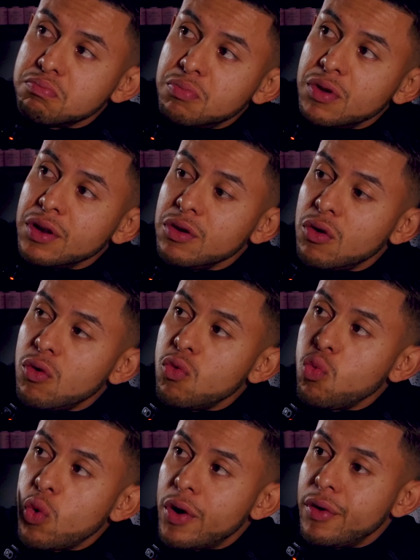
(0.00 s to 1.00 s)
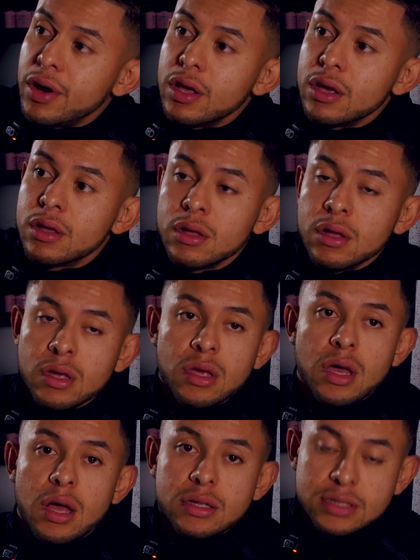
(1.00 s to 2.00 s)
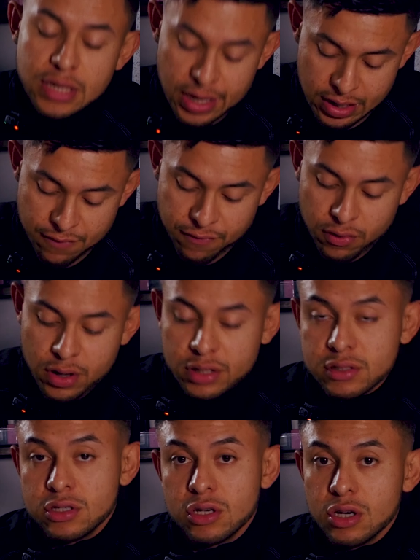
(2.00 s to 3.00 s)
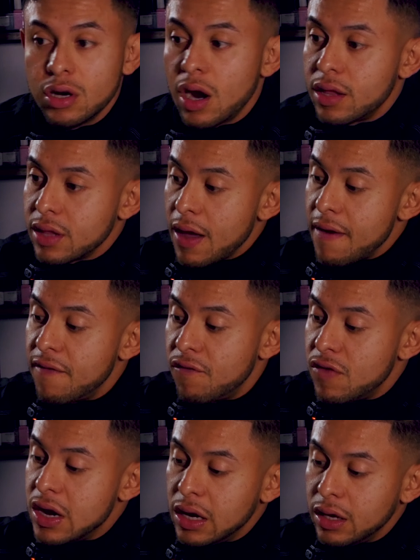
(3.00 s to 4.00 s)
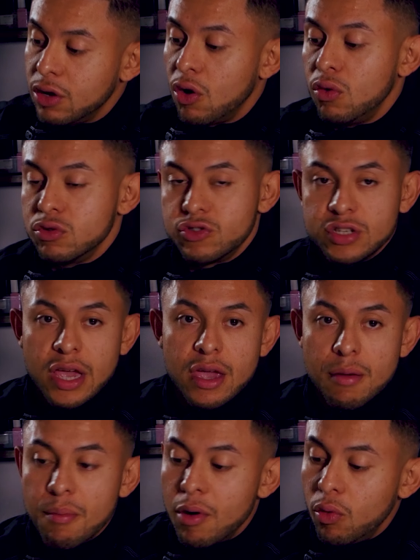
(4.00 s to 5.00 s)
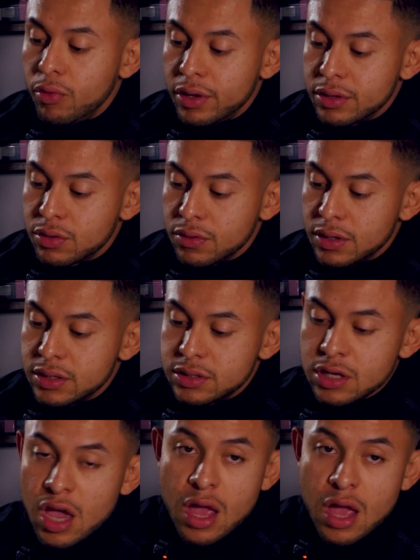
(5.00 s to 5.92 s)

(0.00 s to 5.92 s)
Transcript: video wearing it and take it for next year and then really go Saiyan mode into this.